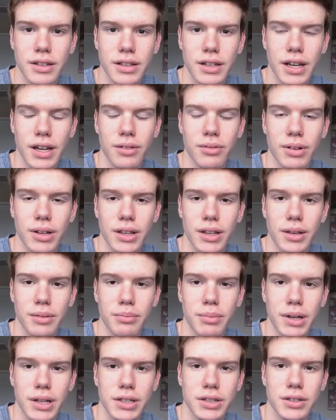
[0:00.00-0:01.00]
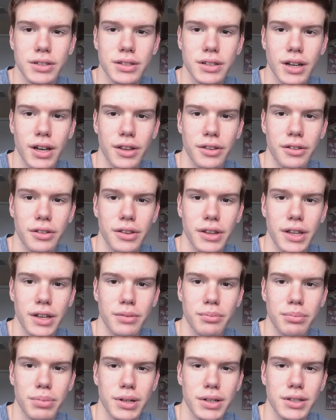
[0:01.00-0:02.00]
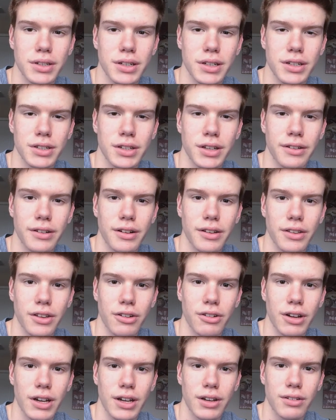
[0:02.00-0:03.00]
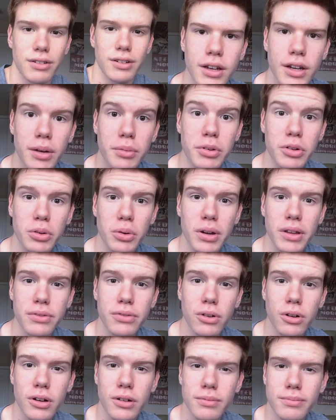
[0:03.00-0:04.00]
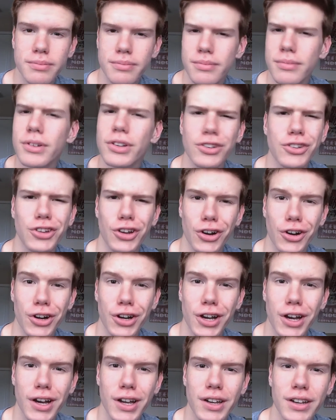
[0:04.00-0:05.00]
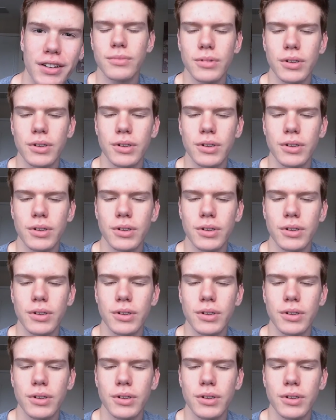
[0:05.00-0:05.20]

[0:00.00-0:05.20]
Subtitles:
Not really much other than pushing each other on the ground. Number 24. Turn on?